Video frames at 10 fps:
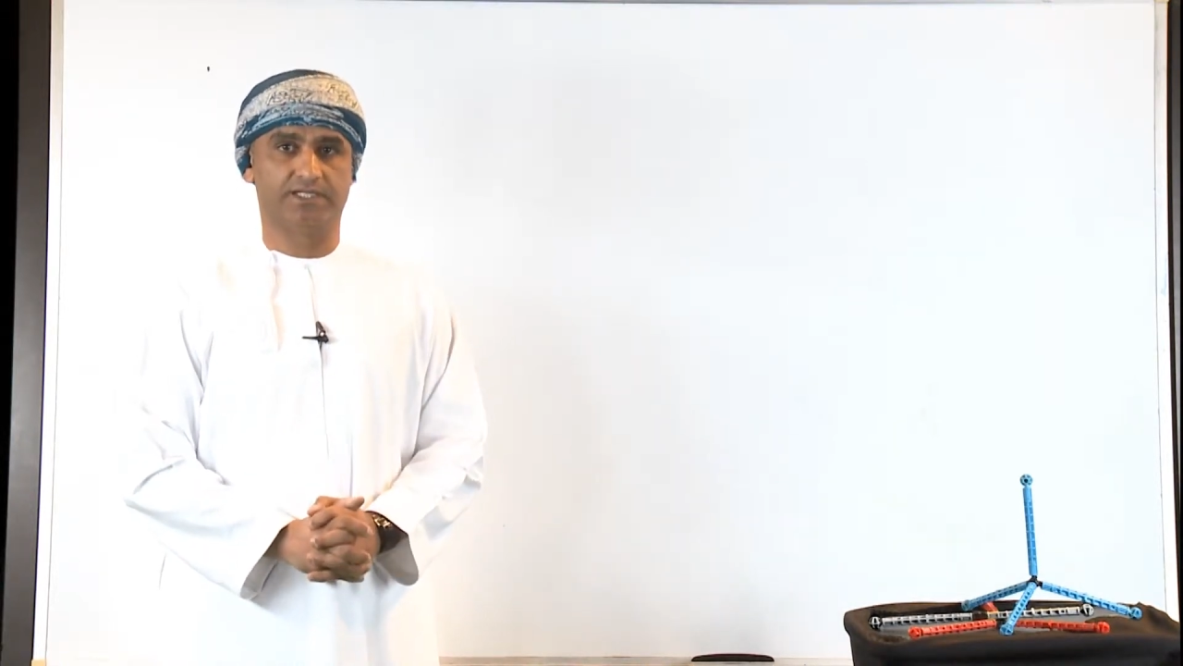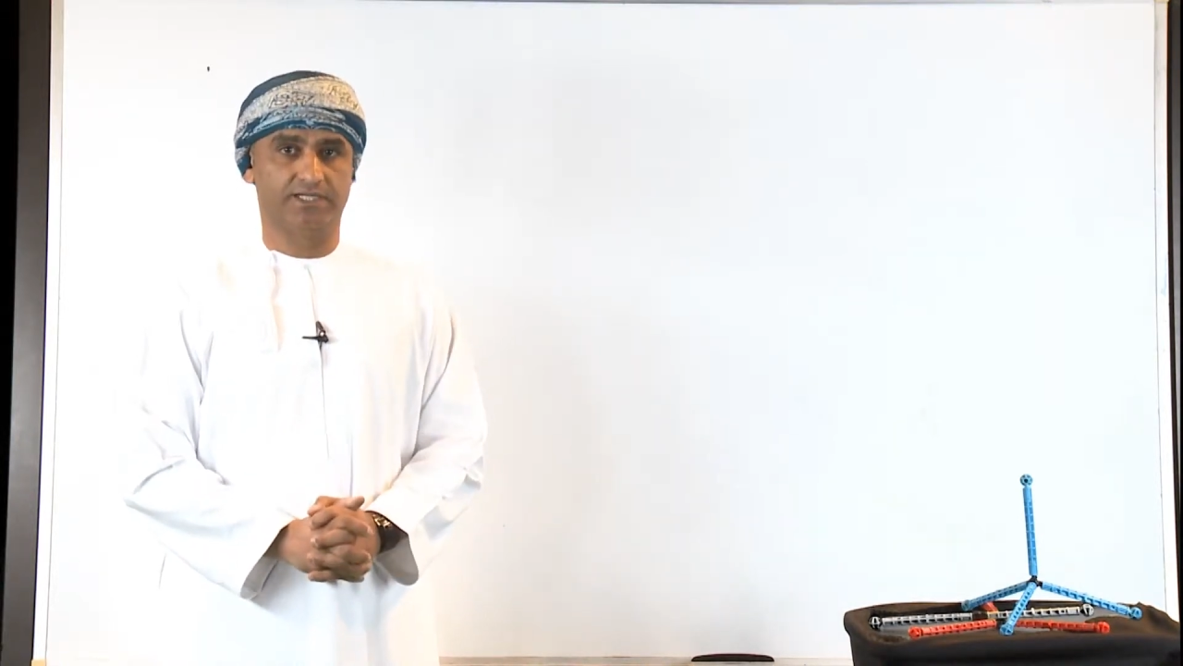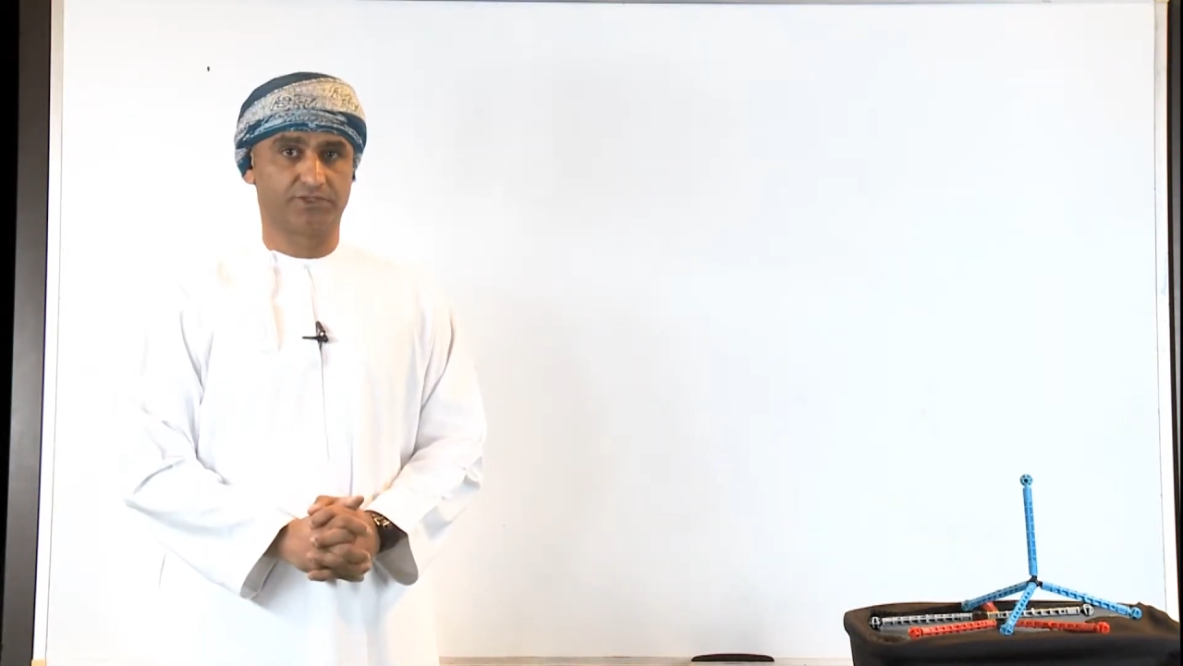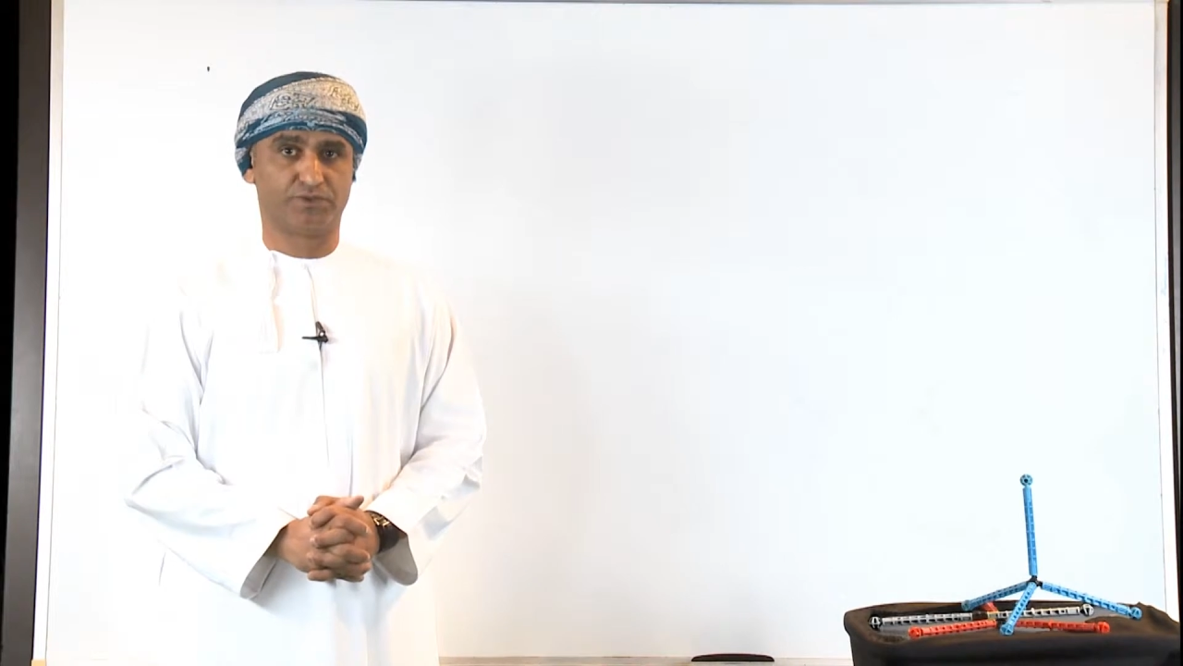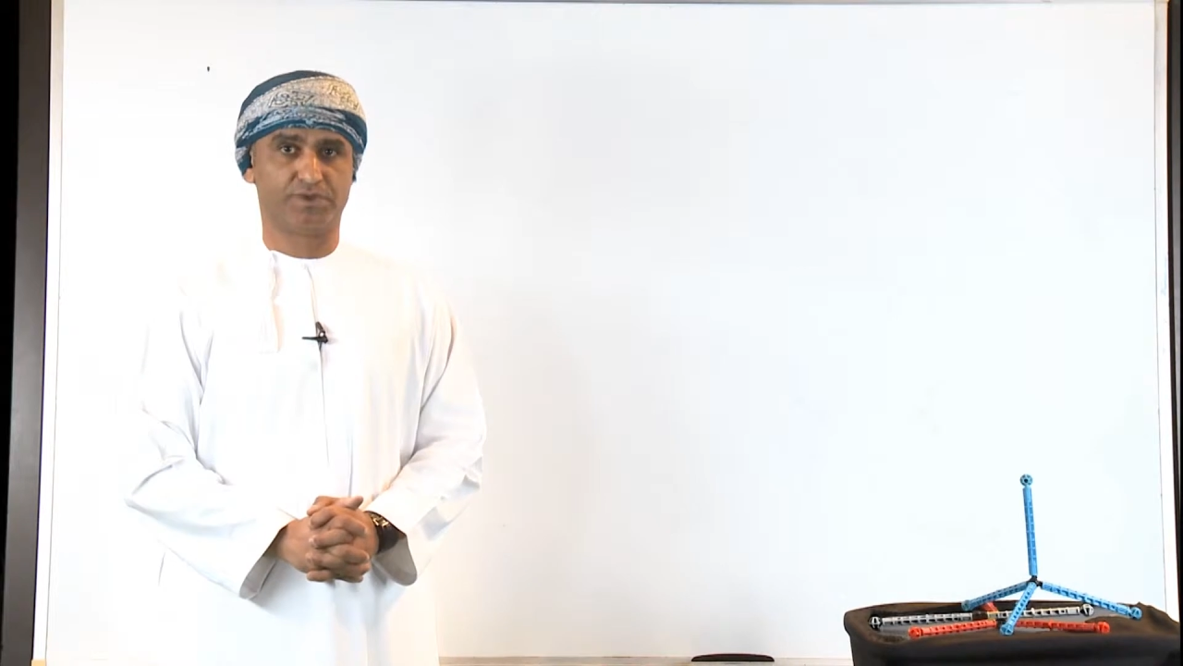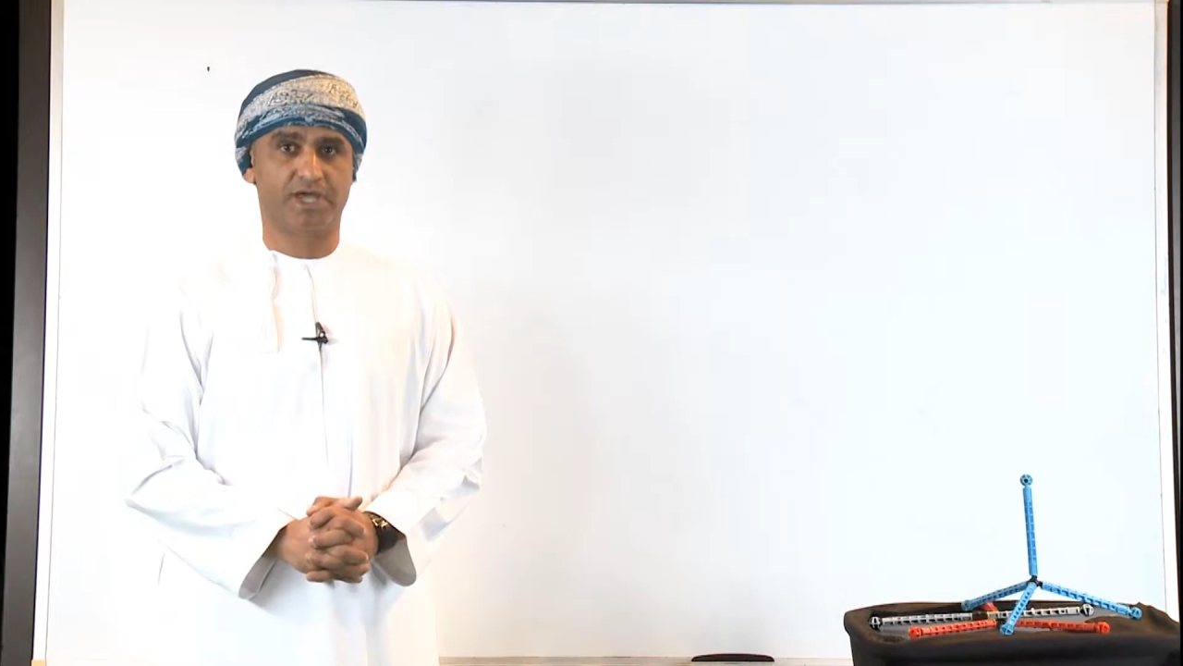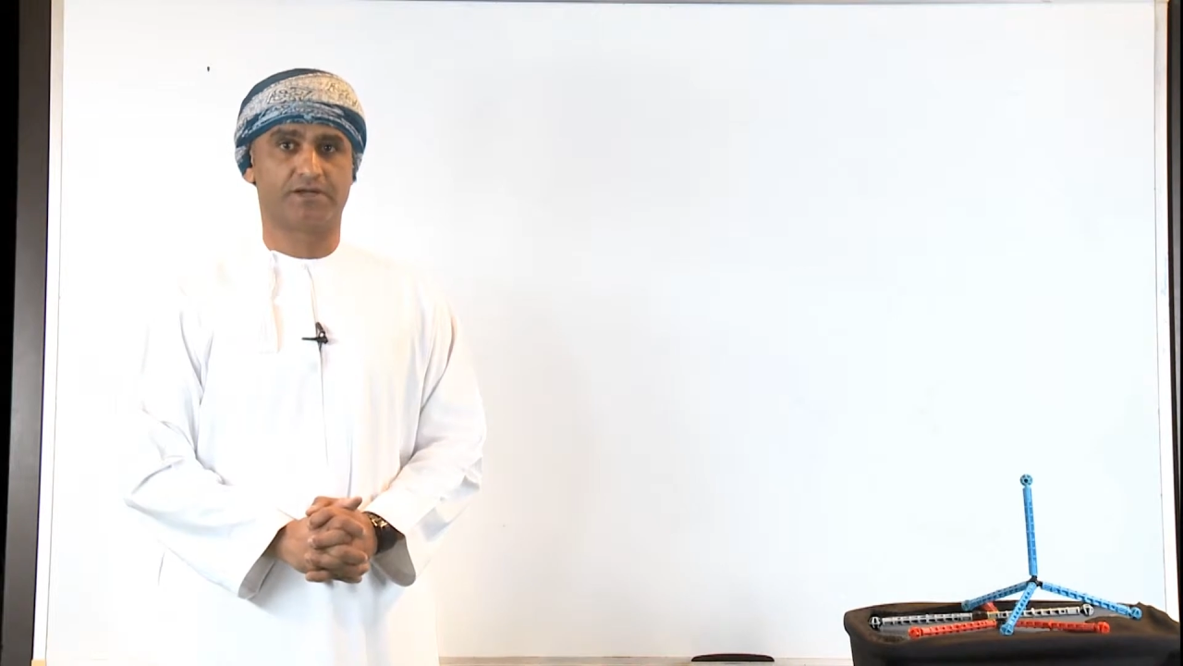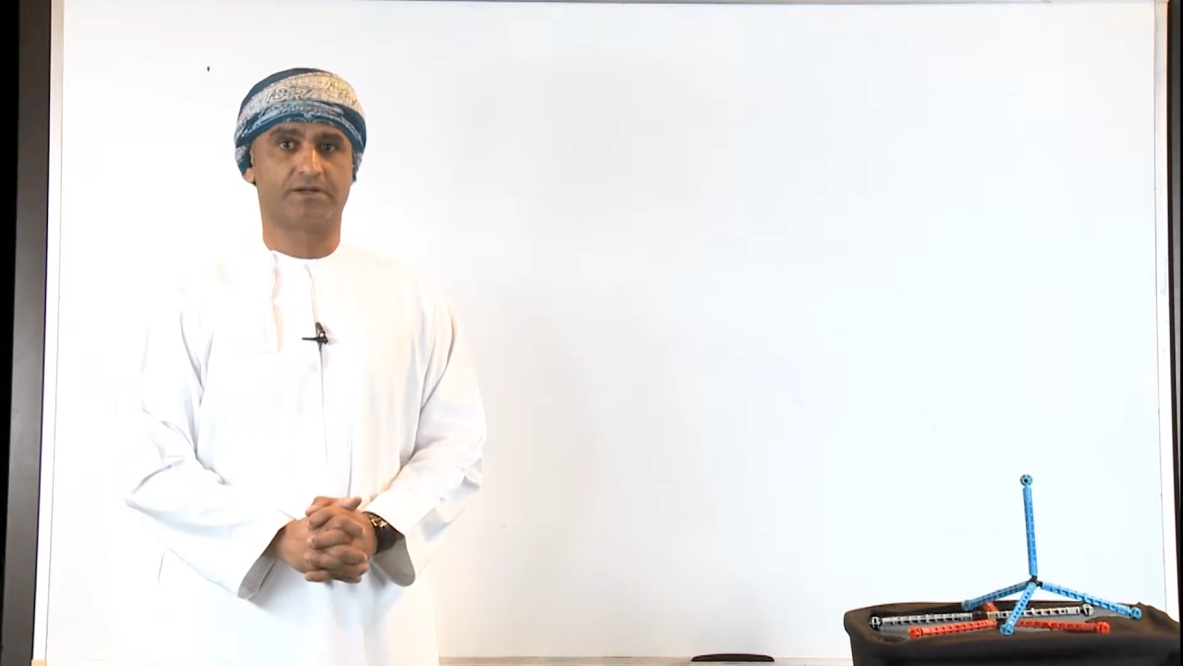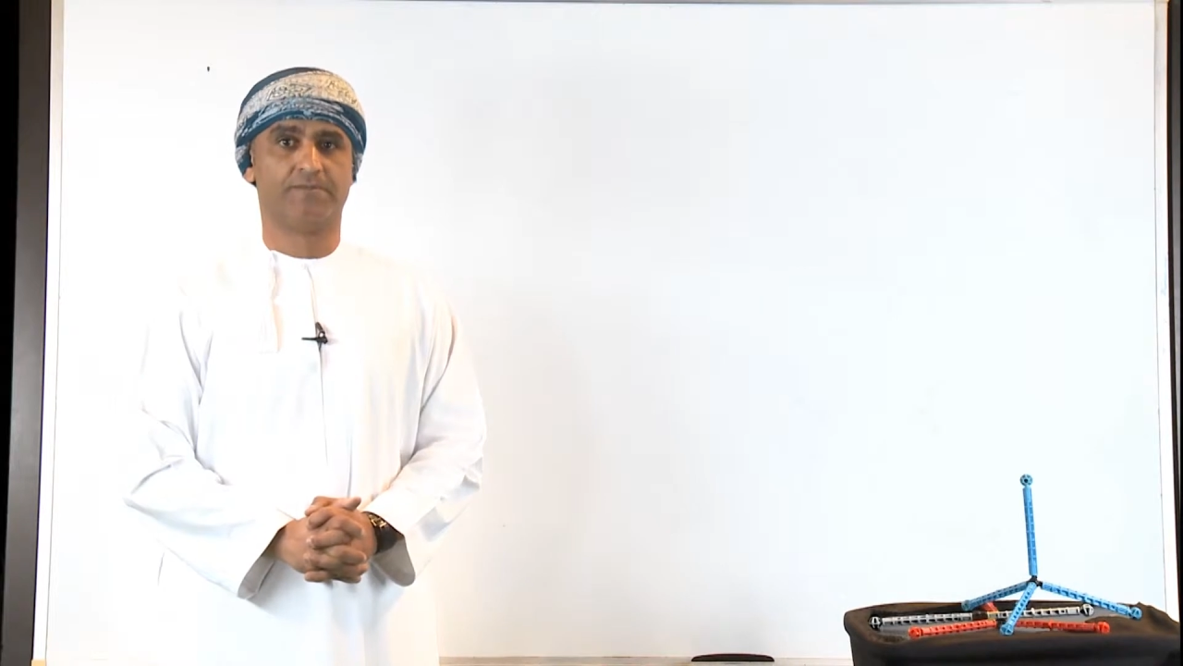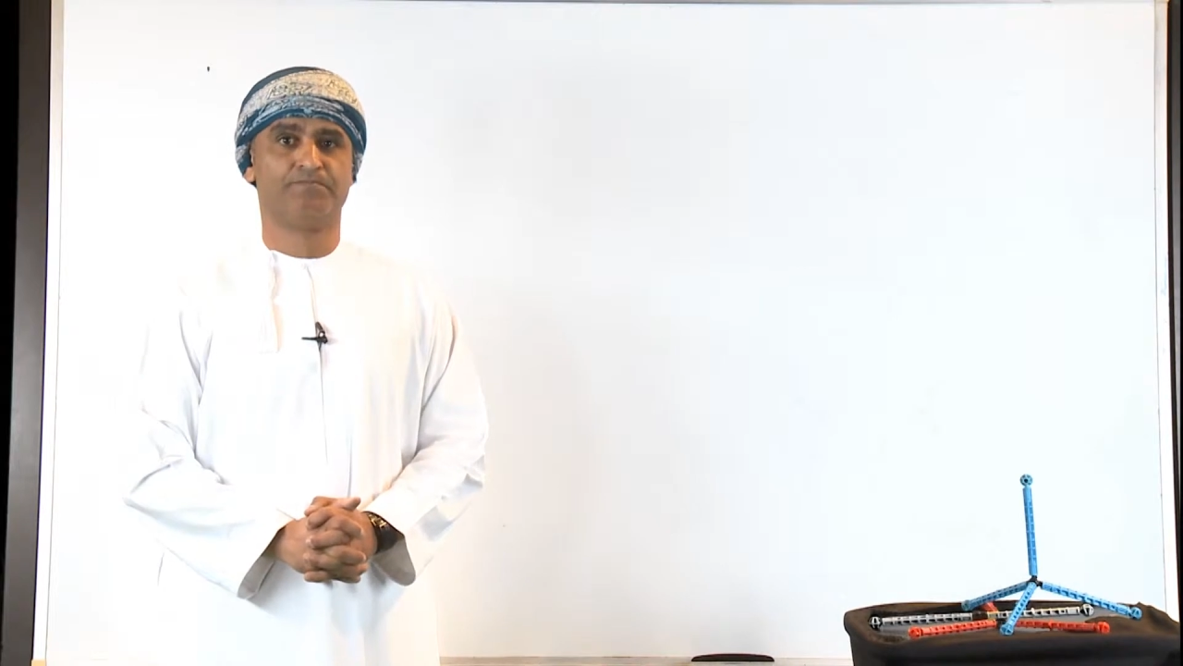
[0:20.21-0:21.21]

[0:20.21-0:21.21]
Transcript: electron pair